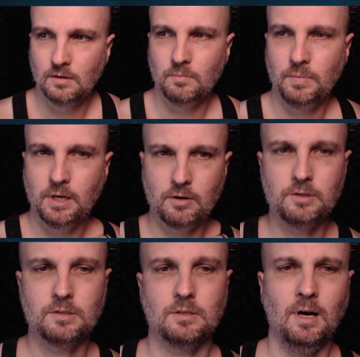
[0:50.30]

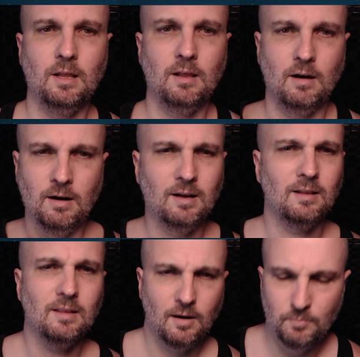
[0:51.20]
because I, I
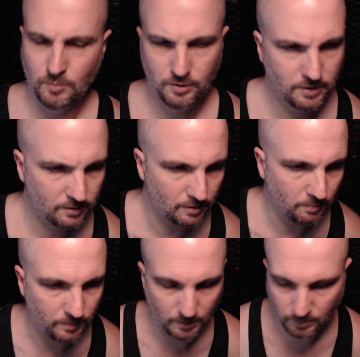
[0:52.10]
love Mugen. The,
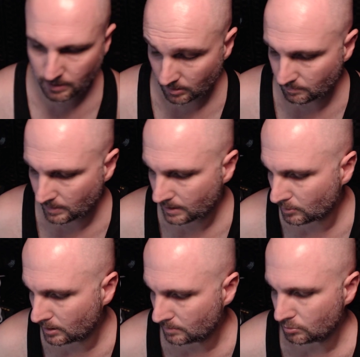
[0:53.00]
the people that make
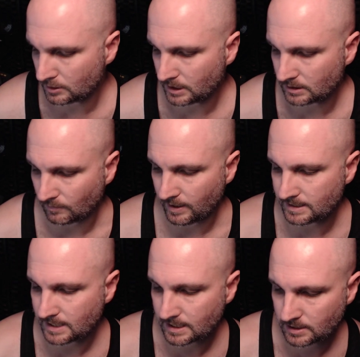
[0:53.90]
Mugen projects are
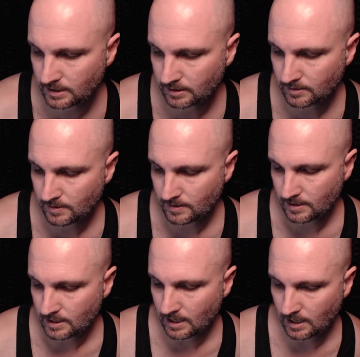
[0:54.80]
fantastic.
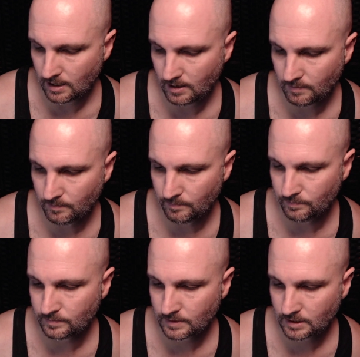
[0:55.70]
Um,
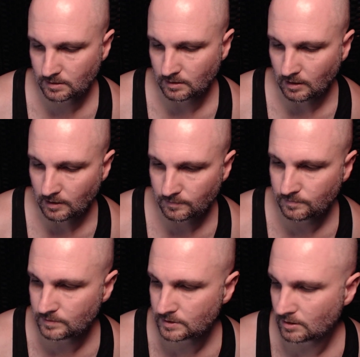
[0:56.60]
I've
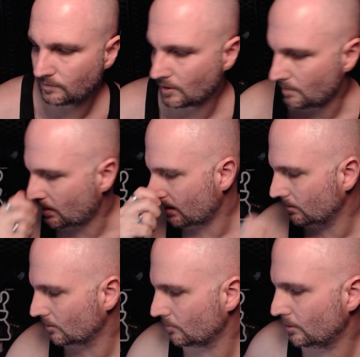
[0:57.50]
sort of got my own
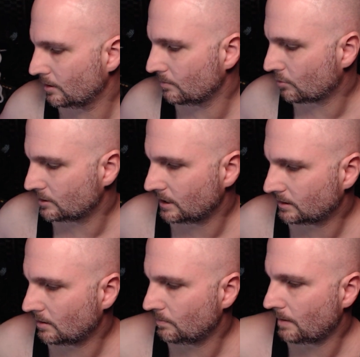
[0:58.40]
little Mugen project
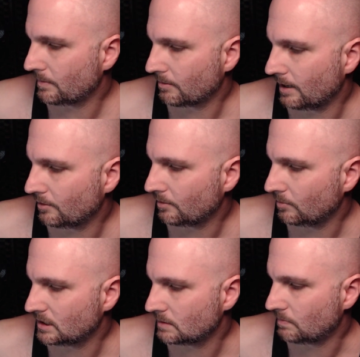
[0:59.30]
I'm bumming around on,
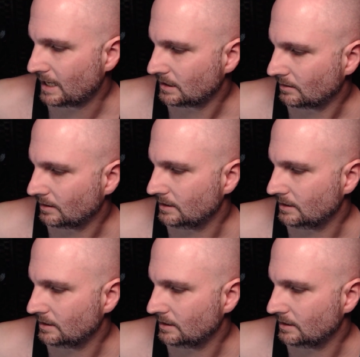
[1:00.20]
which is basically